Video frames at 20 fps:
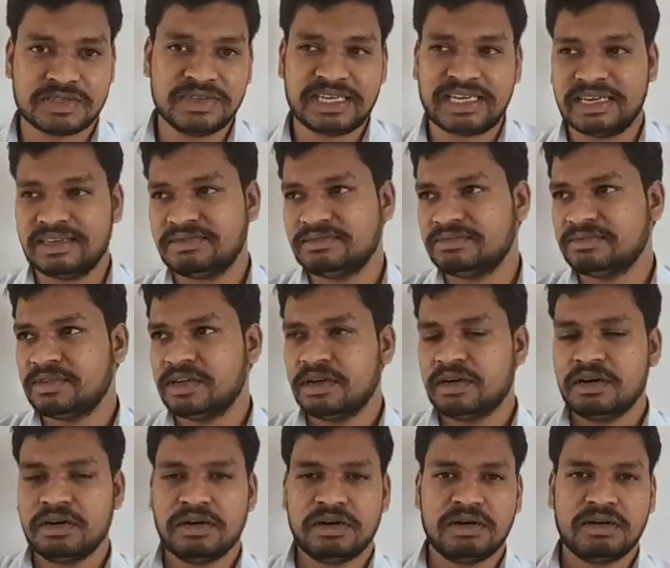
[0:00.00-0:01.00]
We can
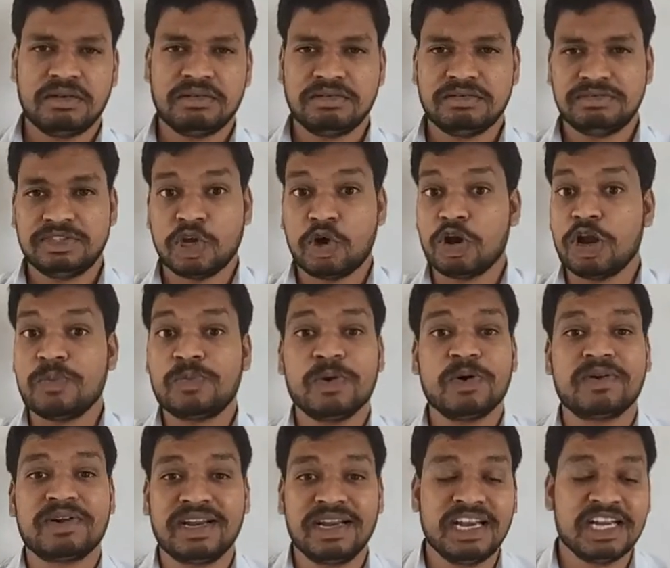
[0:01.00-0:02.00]
develop
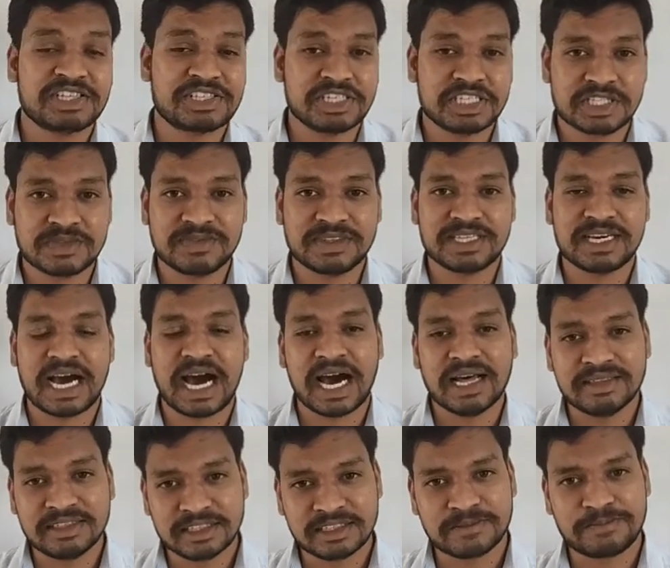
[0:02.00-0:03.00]
our relations with the
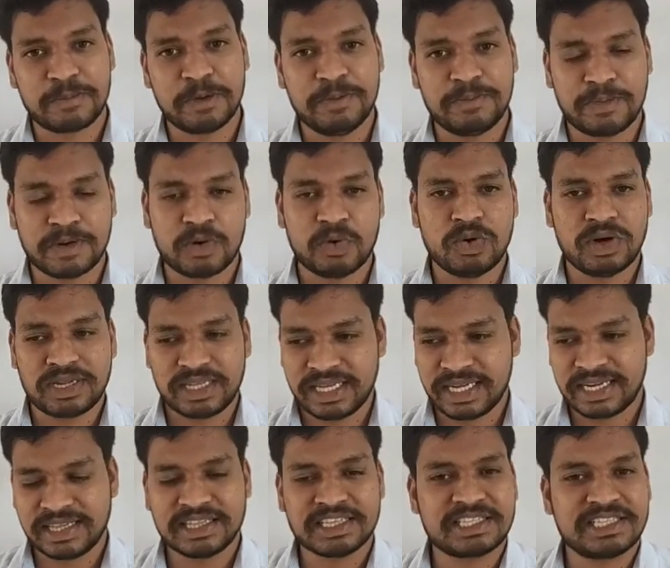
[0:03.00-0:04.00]
other people over
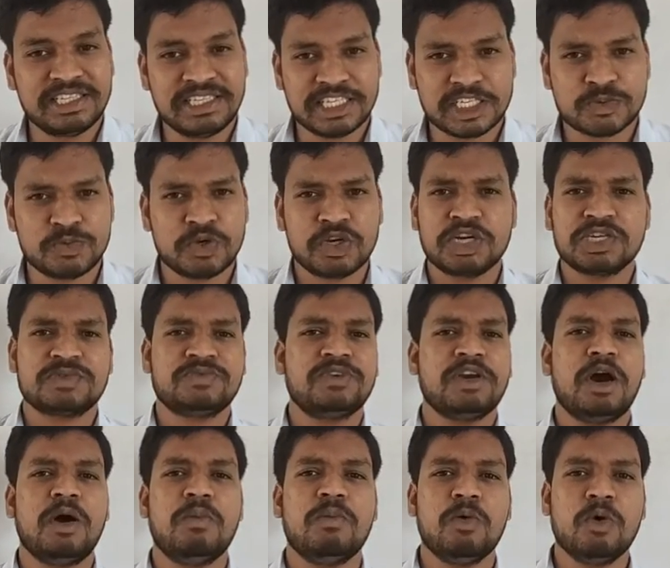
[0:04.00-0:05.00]
there in the cities because we
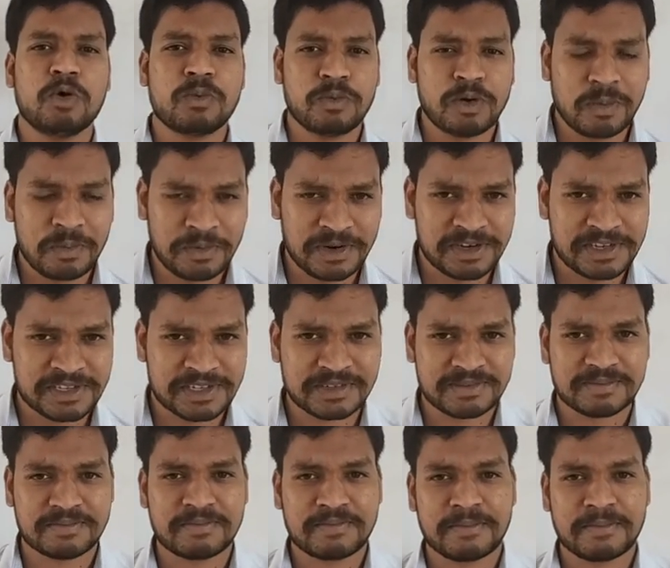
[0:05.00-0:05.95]
have more population.